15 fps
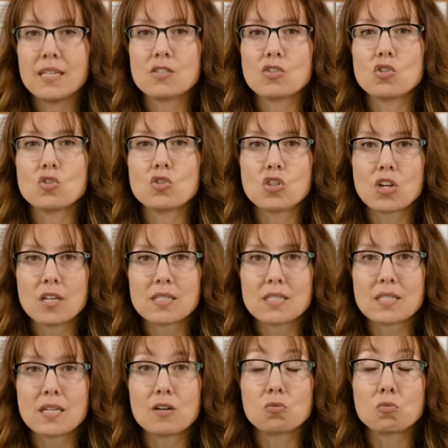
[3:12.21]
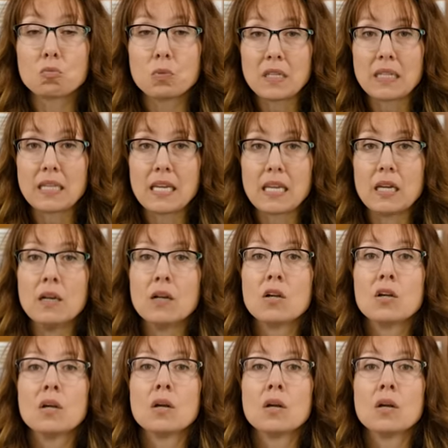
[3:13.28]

It's just a really